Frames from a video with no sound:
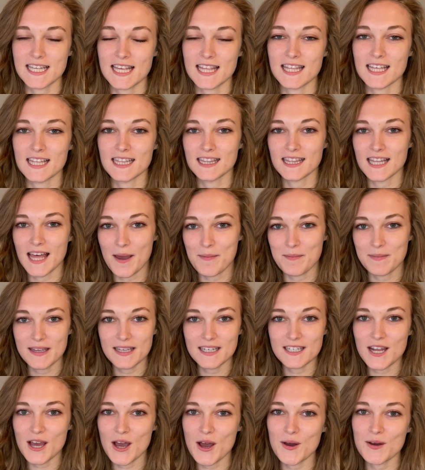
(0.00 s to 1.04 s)
then let me
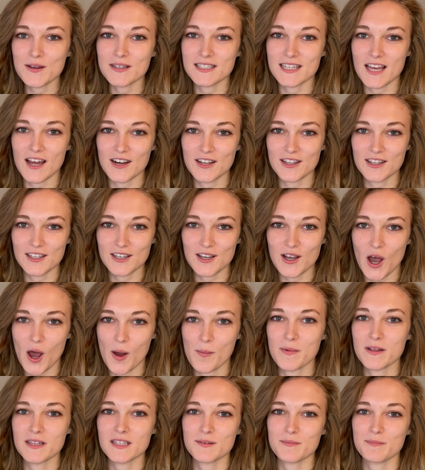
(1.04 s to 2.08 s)
know down in the
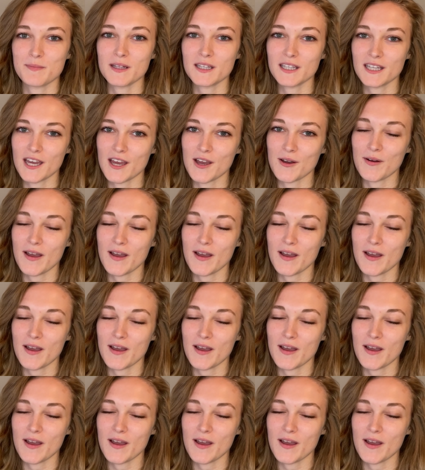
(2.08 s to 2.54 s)
comments below.